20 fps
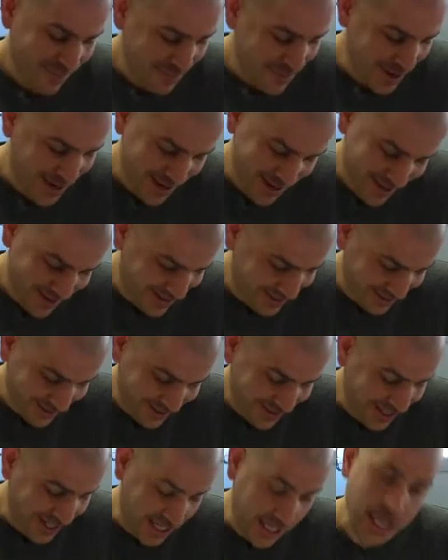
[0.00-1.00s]
But
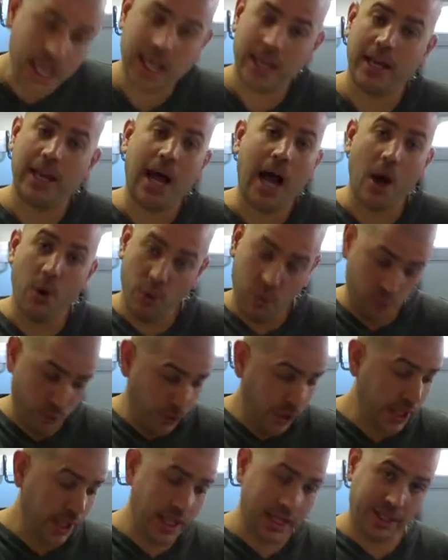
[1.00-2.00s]
again, I would
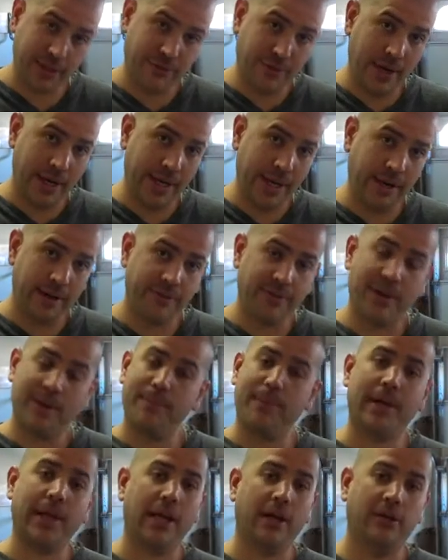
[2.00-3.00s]
really like to find out if
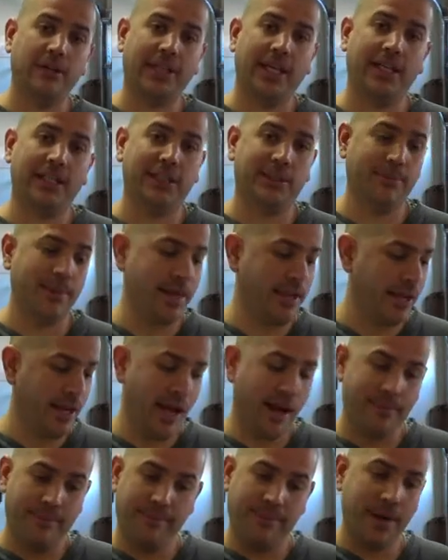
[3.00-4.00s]
anybody else has this method.
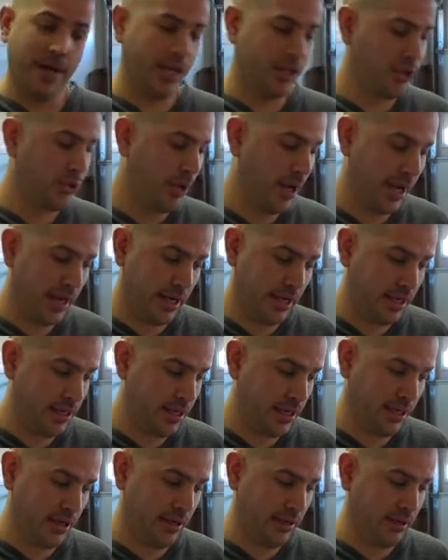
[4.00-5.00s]
I'm not trying
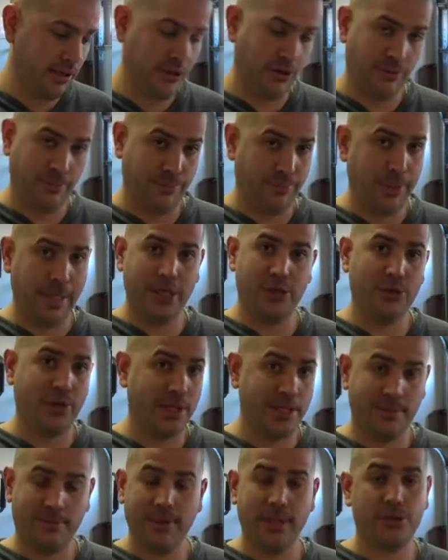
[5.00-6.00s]
to
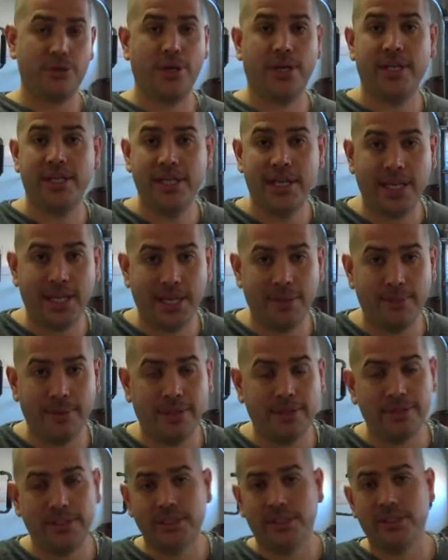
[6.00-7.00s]
plagiarize. I'm not trying to take anybody
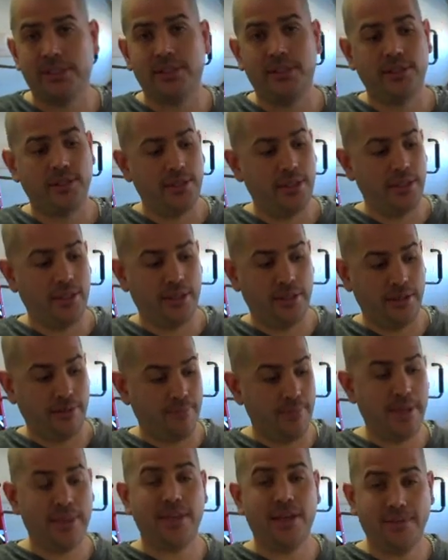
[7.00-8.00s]
else's
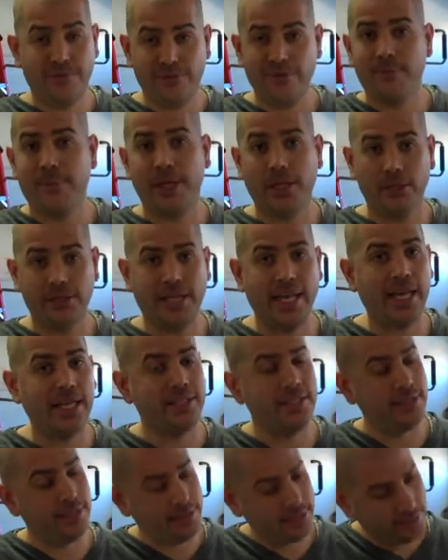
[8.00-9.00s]
method. If somebody else
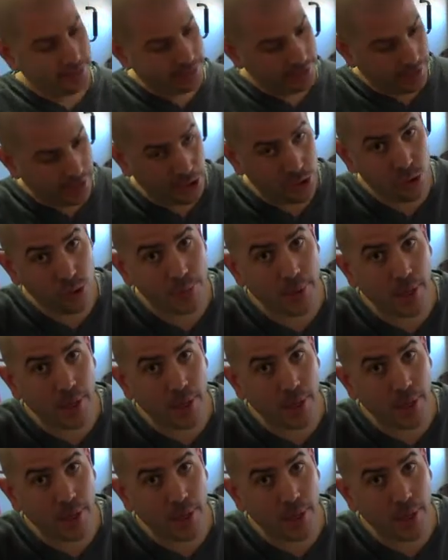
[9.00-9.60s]
has this, I do